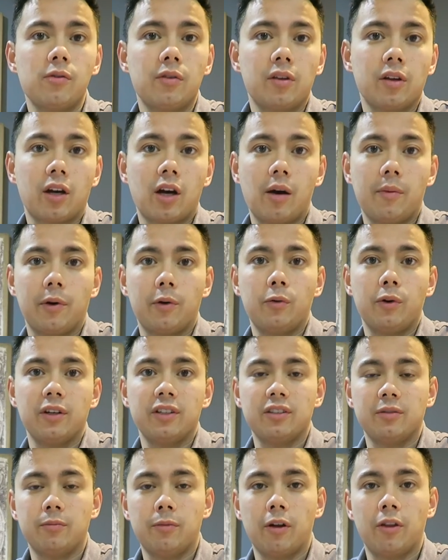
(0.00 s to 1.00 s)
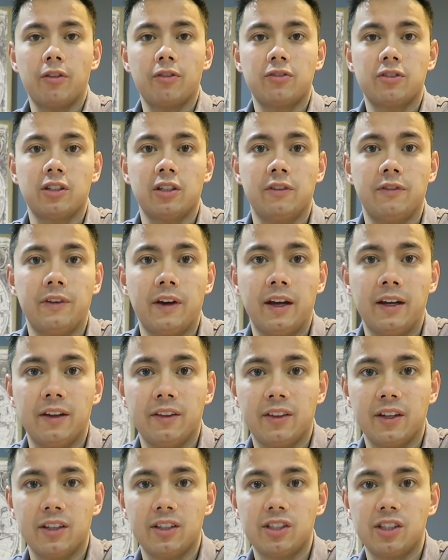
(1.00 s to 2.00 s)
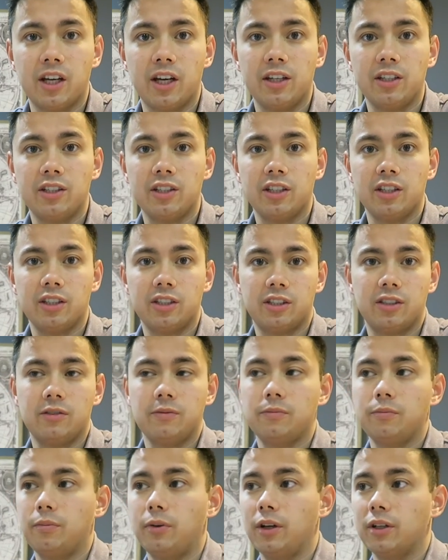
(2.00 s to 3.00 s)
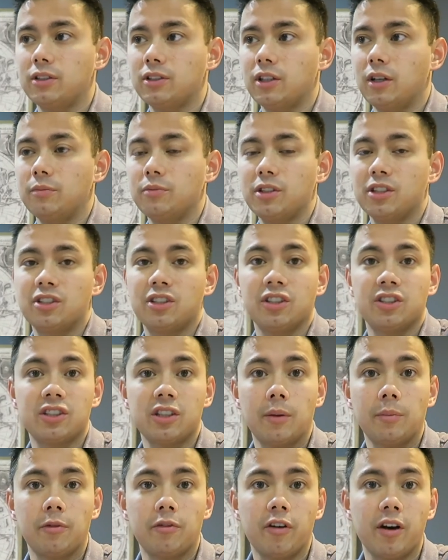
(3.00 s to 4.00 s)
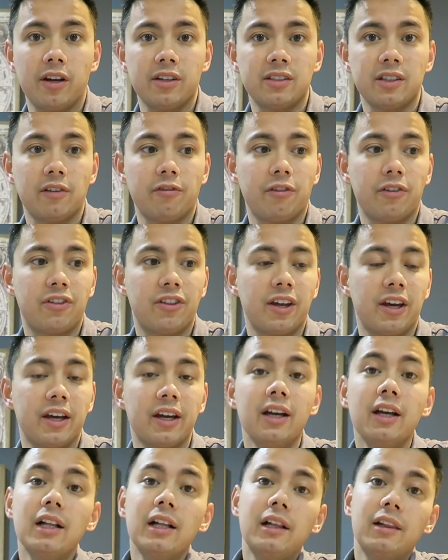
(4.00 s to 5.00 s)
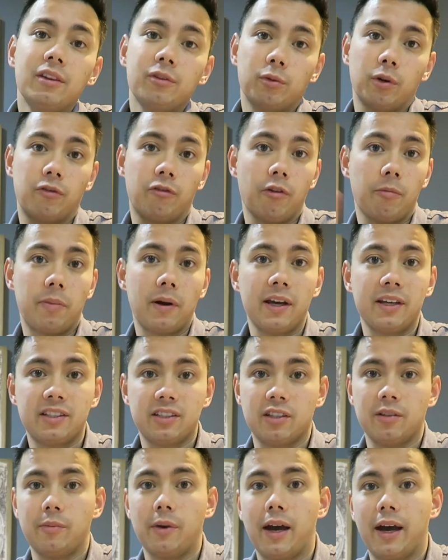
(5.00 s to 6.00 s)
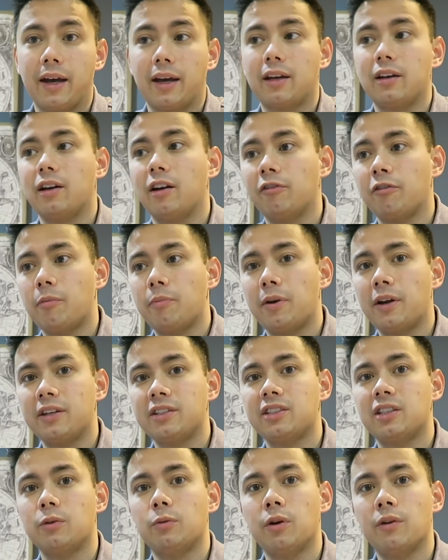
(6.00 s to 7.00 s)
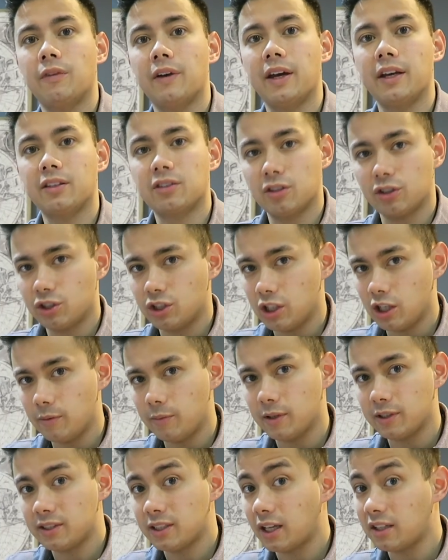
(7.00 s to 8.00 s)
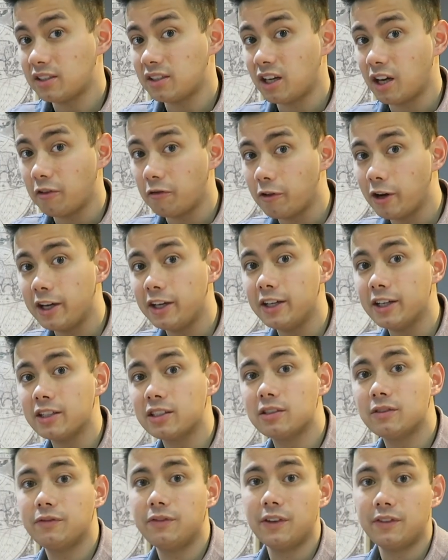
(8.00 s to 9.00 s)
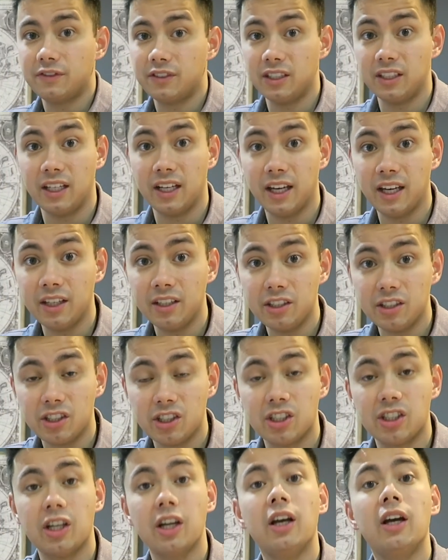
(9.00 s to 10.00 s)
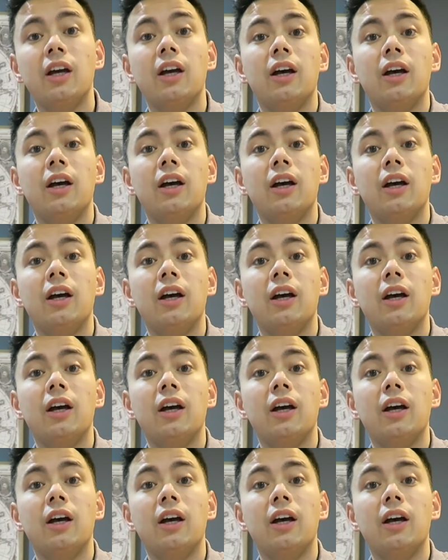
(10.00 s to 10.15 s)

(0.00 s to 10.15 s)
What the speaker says: you in the coming weeks and months if anything changes. But just to summarize everything, we've replaced the Mac. I've replaced it with a Toshiba Satellite Radius 15 inch,